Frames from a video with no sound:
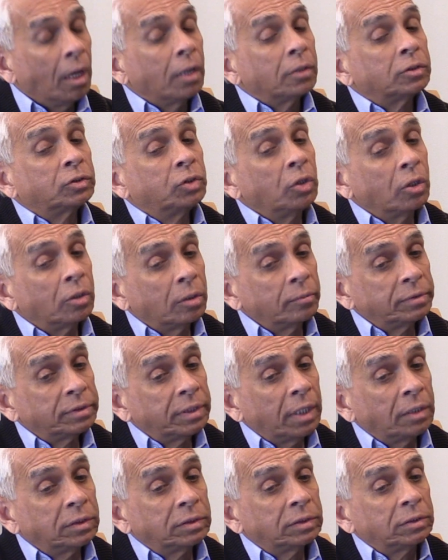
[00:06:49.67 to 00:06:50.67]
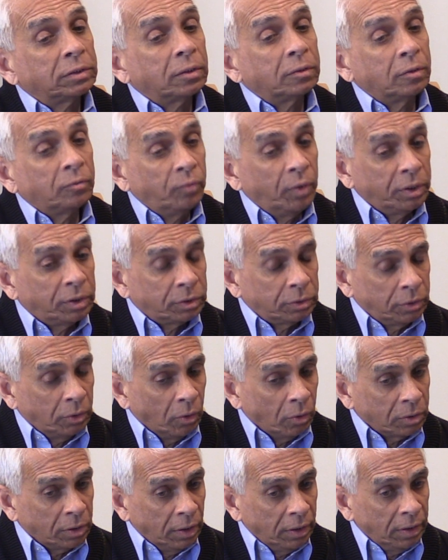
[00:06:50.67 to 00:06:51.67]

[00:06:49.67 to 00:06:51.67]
circumstances under which Dr.